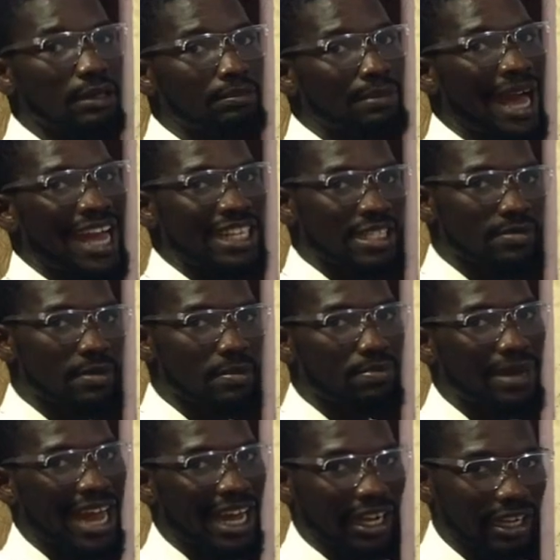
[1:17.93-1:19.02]
might be
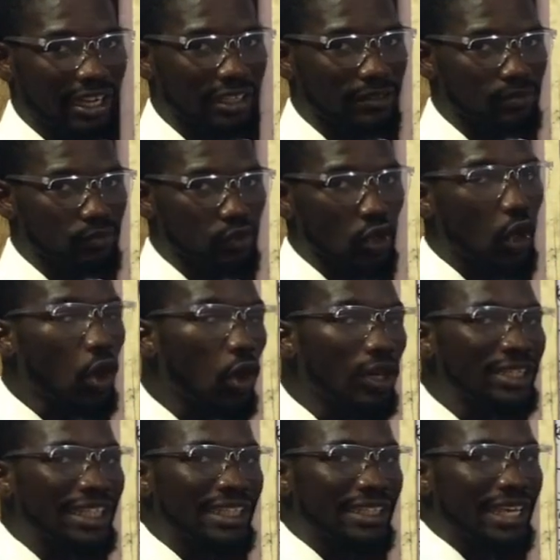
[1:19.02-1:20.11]
blank,
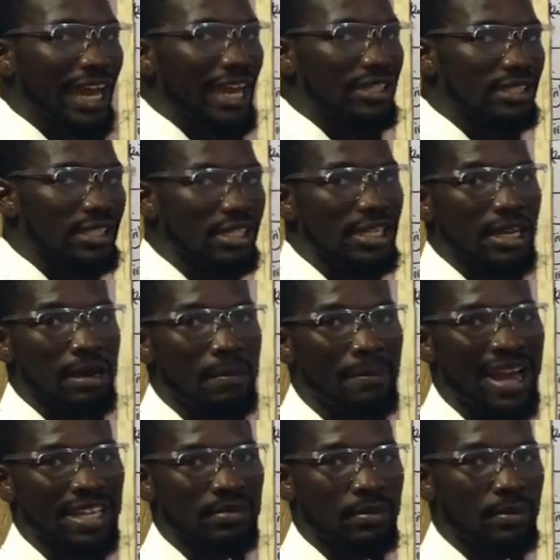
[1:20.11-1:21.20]
or the test
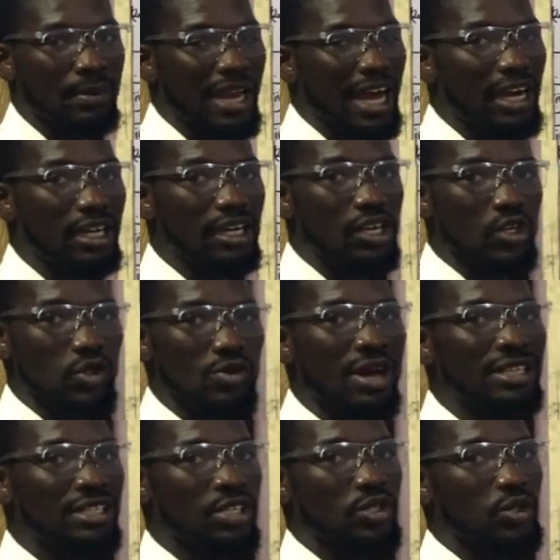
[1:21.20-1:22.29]
might be blank. So
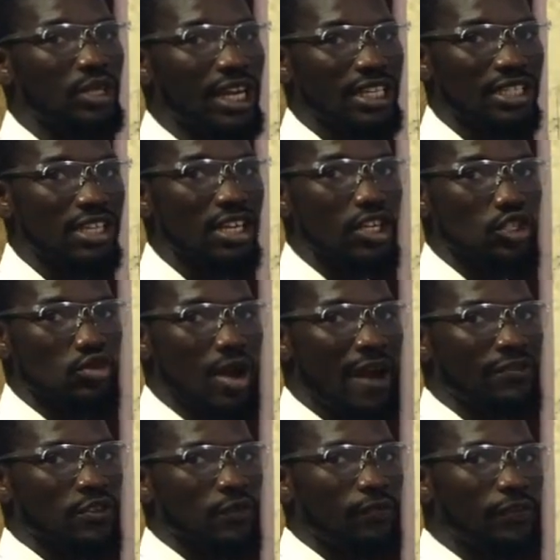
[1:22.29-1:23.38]
as a student, you
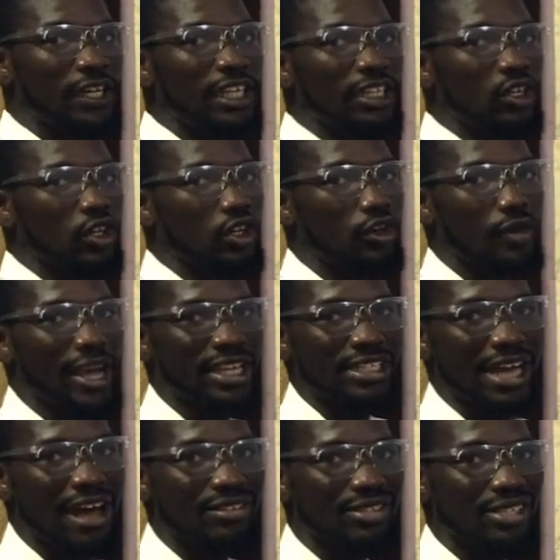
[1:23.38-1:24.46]
have to fill in the correct
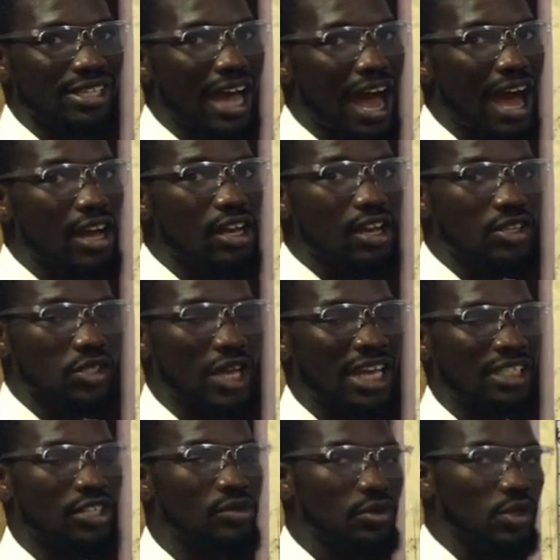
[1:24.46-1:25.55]
answer. So
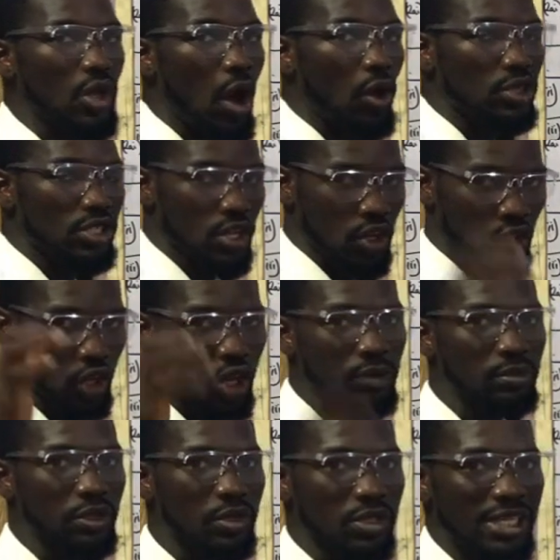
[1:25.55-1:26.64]
as a result,
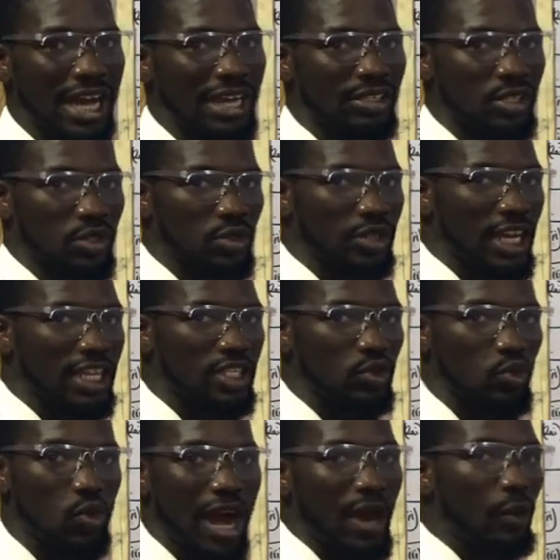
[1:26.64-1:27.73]
come closer as a student
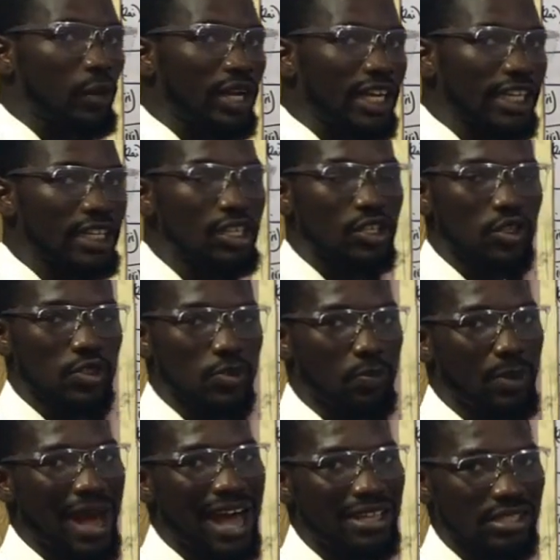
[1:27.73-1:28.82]
who are willing to
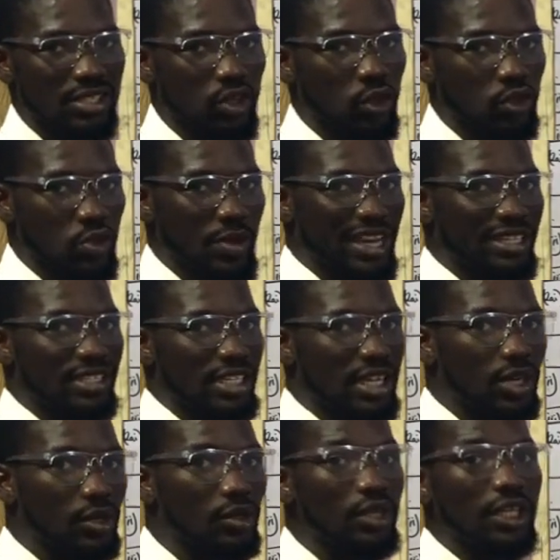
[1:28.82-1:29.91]
pass or to
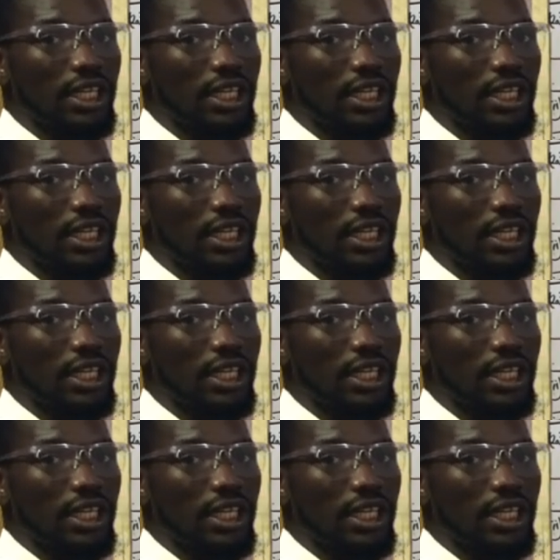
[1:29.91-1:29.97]
excel